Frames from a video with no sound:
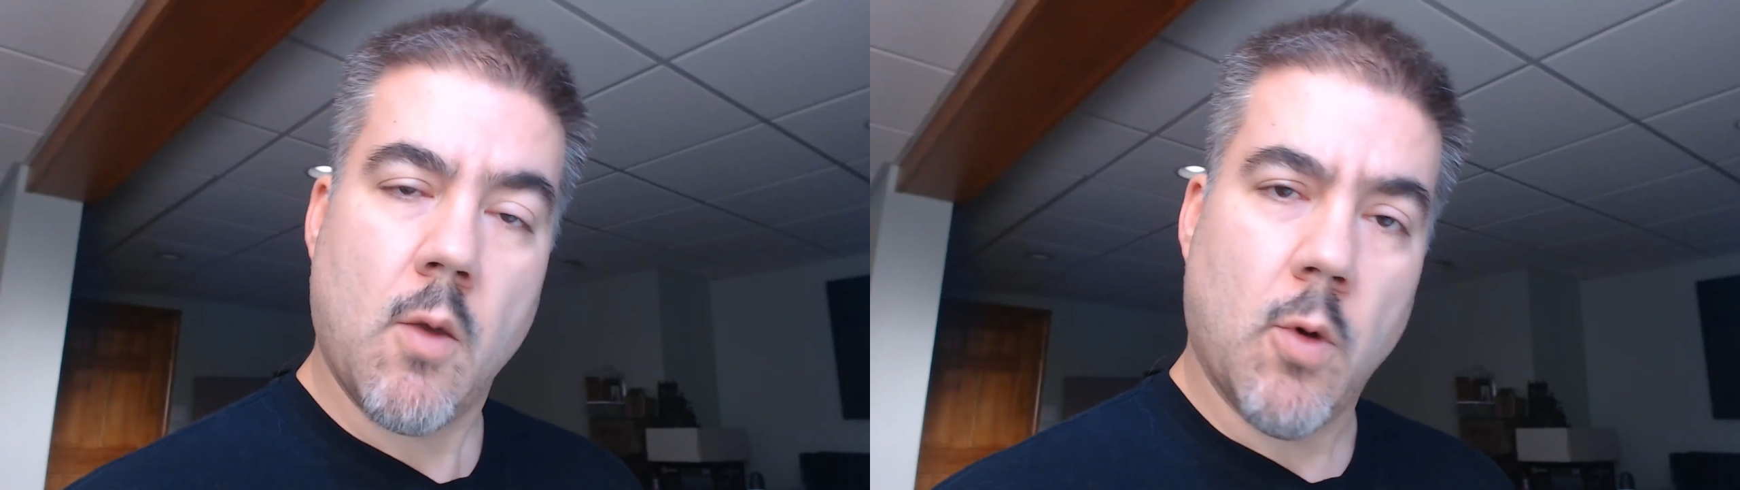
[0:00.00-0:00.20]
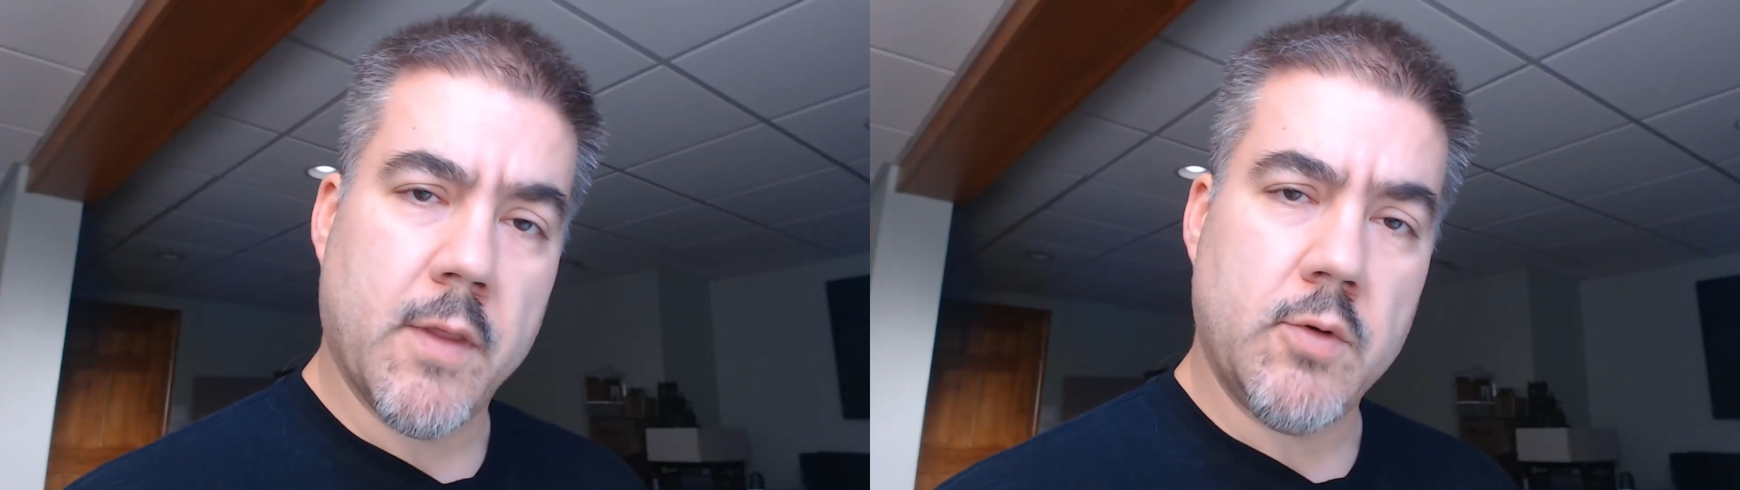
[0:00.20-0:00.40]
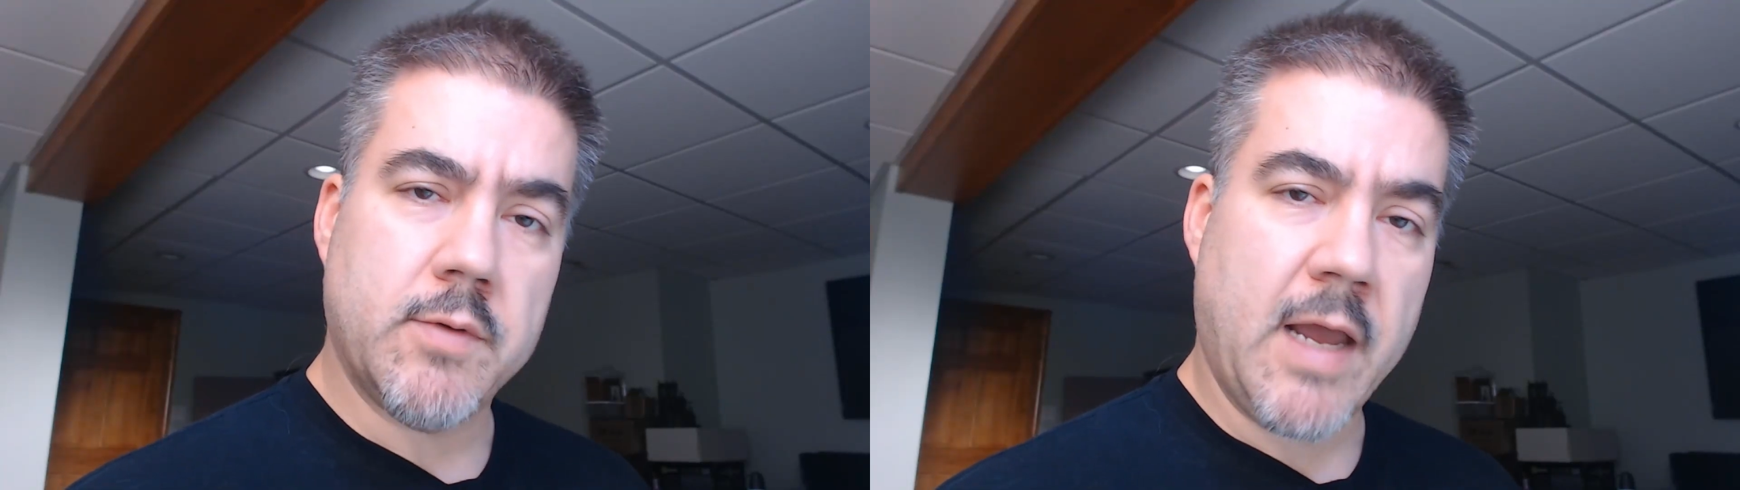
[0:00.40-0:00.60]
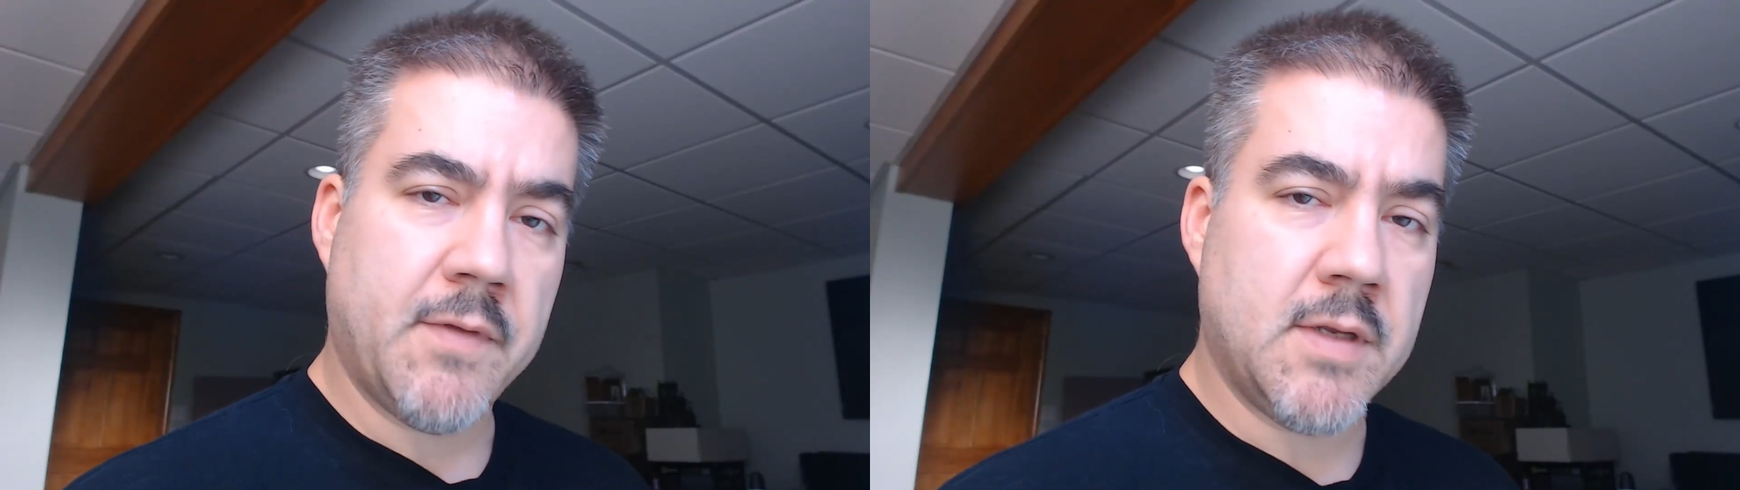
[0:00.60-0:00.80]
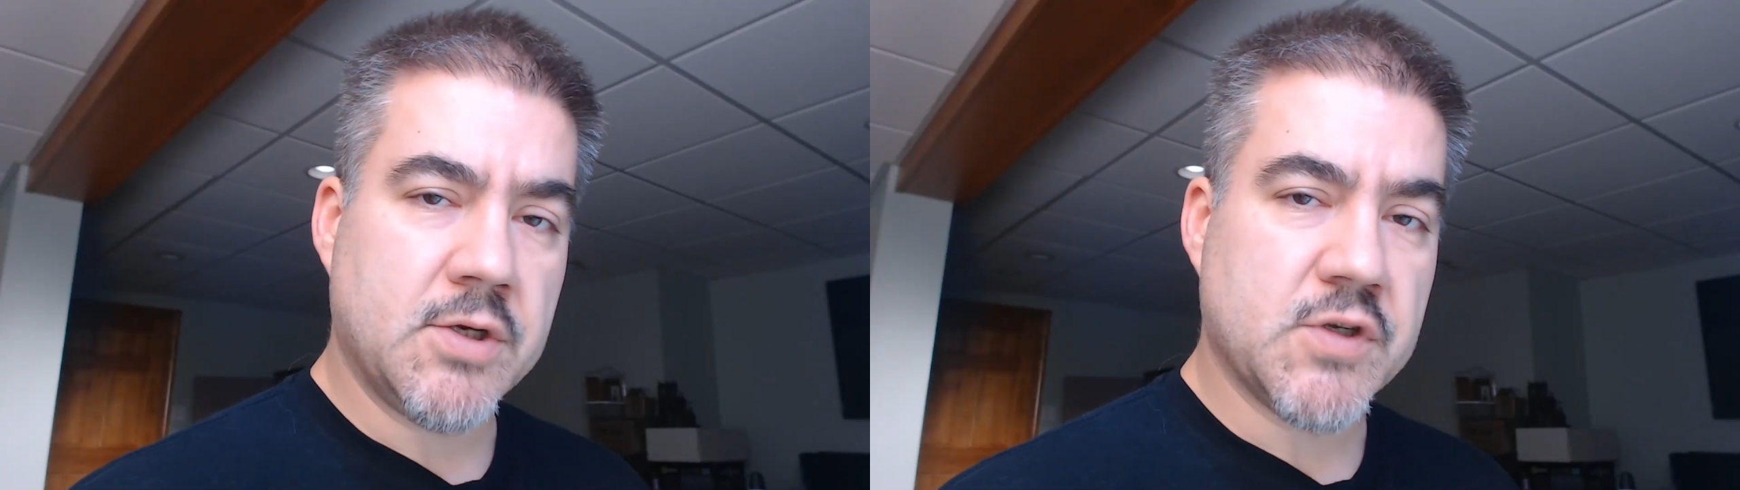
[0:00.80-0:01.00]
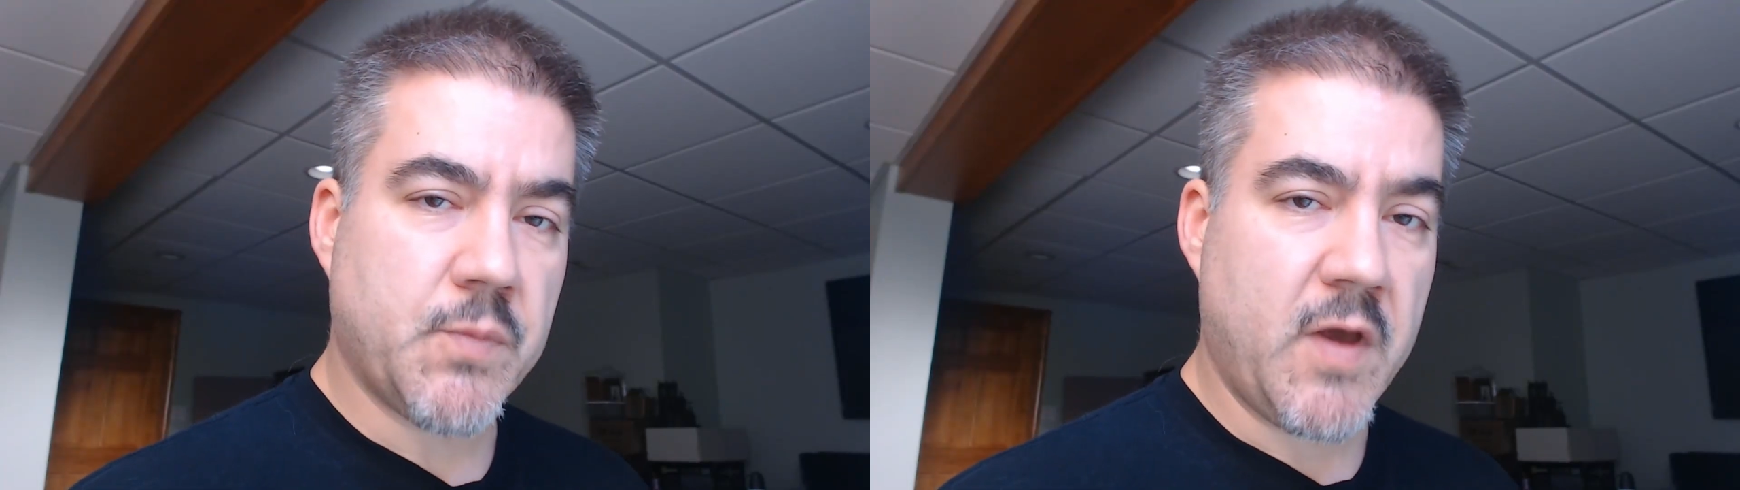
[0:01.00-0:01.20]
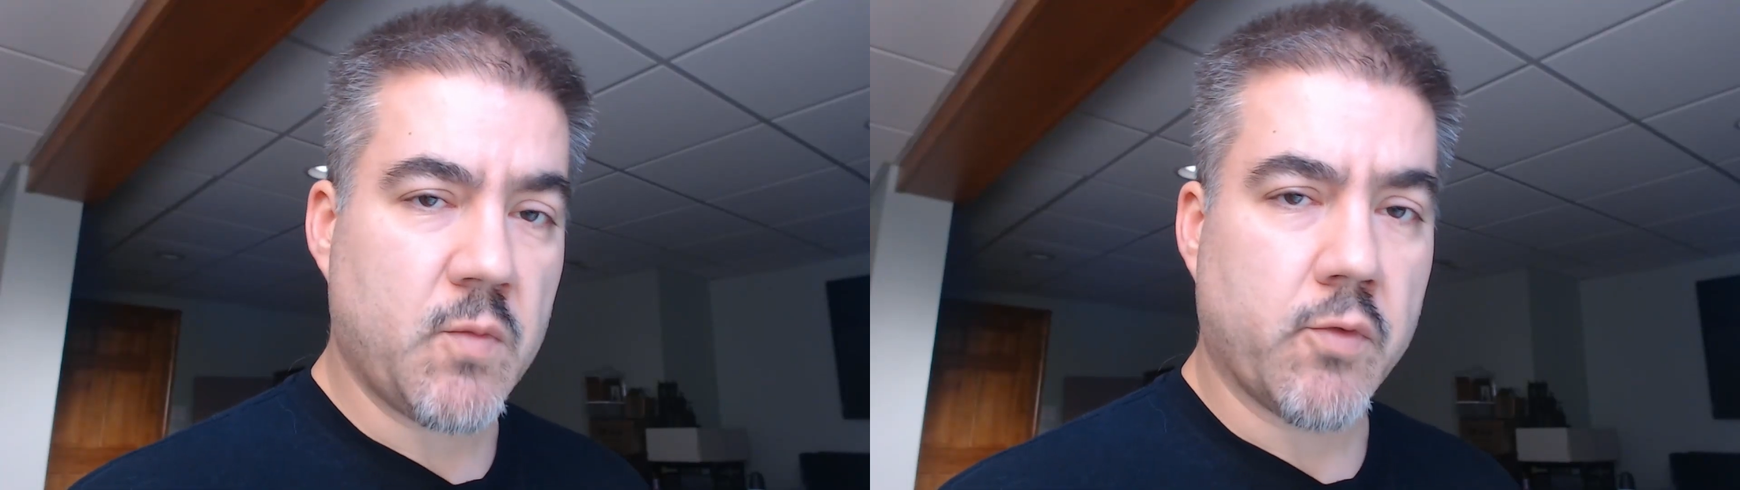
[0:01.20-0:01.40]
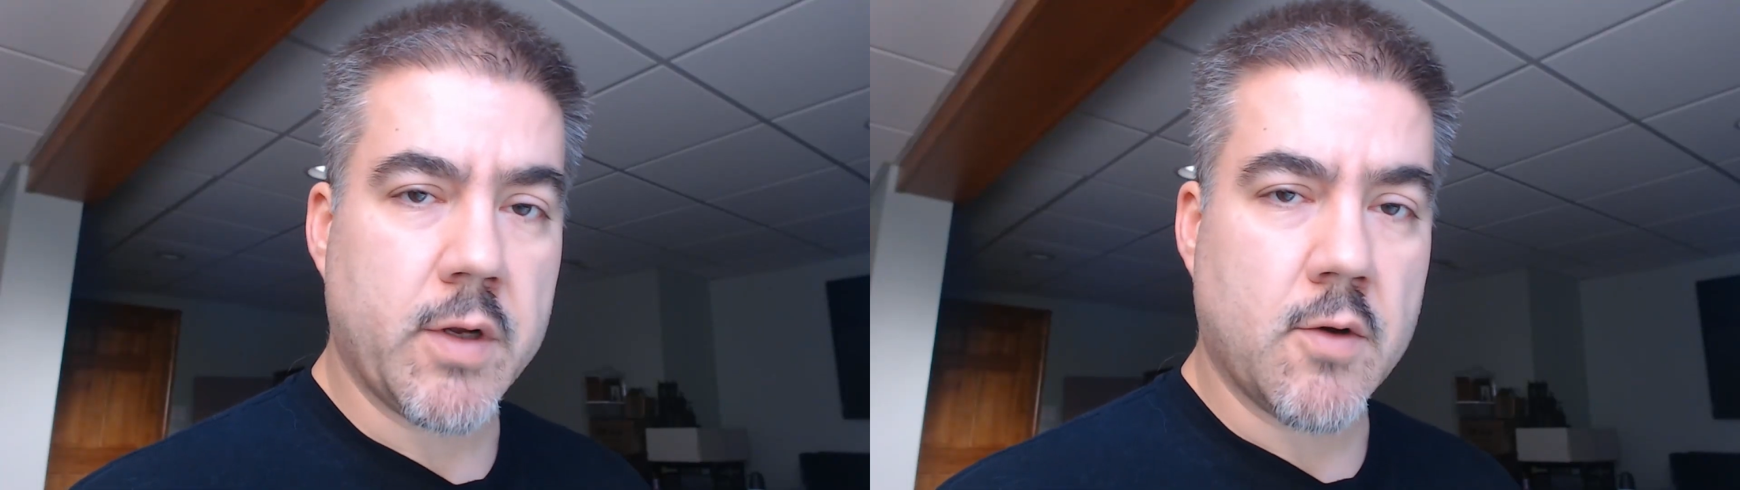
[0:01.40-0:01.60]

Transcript: Well, the new 9th edition Space Marine